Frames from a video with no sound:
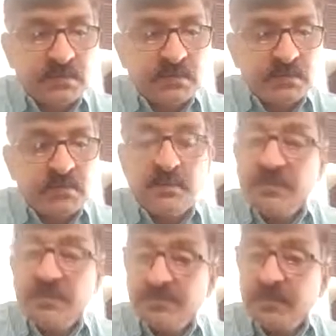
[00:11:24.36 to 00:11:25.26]
In
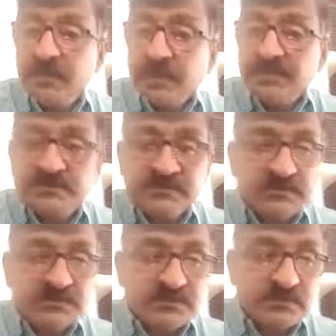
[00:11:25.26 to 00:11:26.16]
deeper
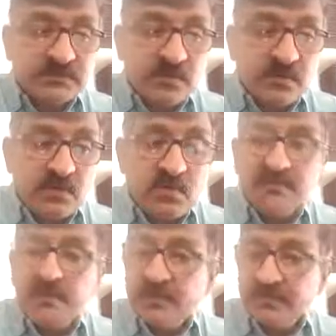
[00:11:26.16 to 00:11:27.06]
layers of
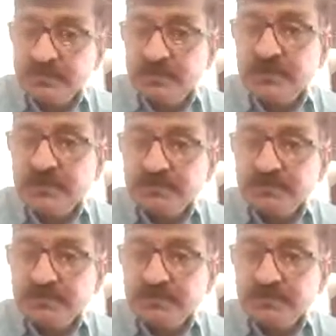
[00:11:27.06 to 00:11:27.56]
biopsy,